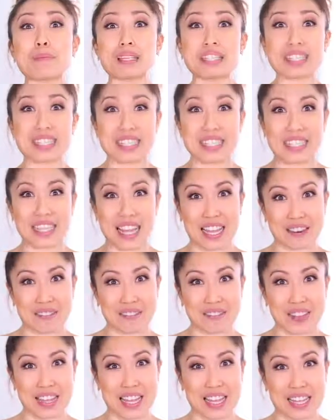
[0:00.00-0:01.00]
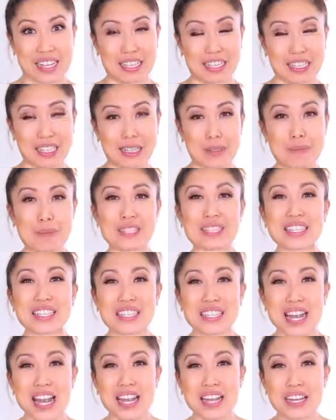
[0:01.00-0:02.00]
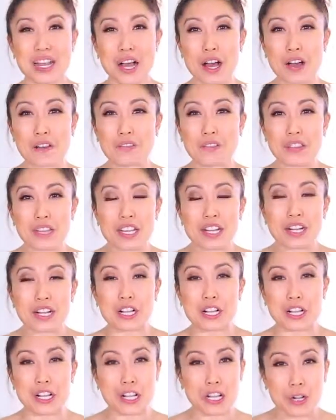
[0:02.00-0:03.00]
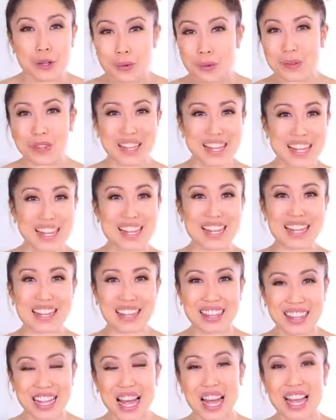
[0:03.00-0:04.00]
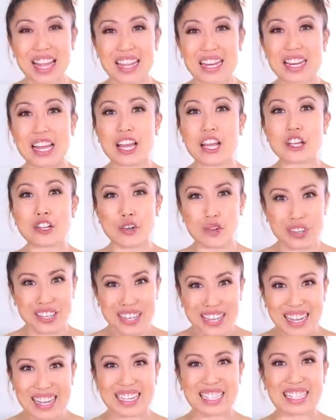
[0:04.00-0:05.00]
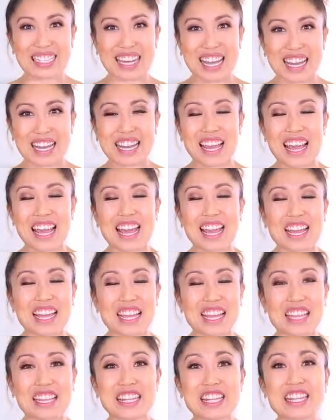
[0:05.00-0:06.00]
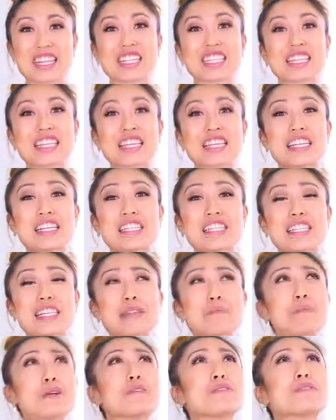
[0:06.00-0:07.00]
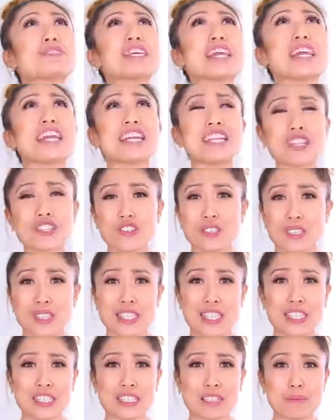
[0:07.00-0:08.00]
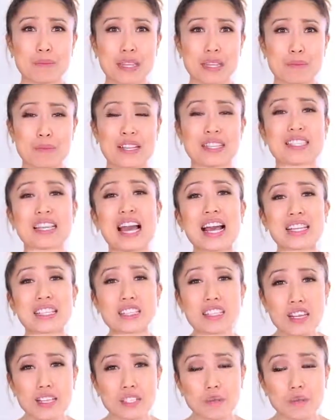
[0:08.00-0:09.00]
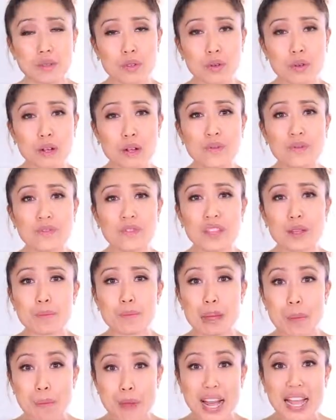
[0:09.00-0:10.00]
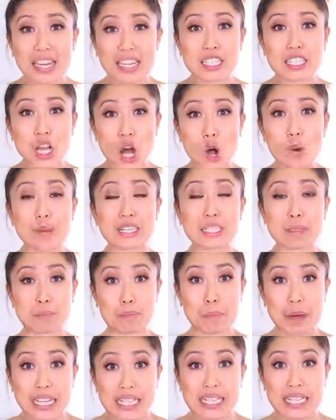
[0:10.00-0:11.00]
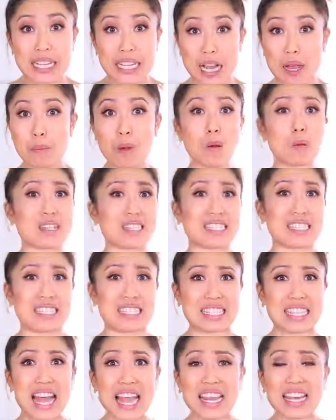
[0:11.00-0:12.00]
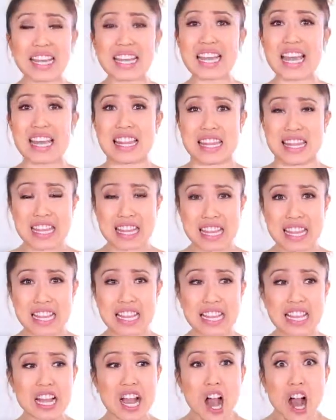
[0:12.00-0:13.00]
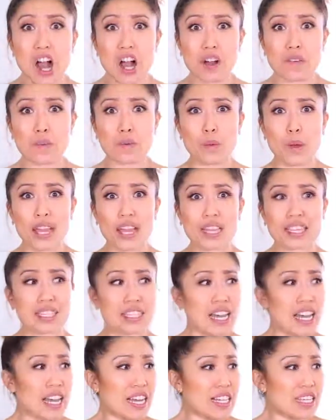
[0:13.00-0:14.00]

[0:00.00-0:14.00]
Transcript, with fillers: business side of things, the business side of the clothing line creation. Now this is the most interesting to me because as an entrepreneur, my mind is always buzzing. I'm always designing and thinking of ways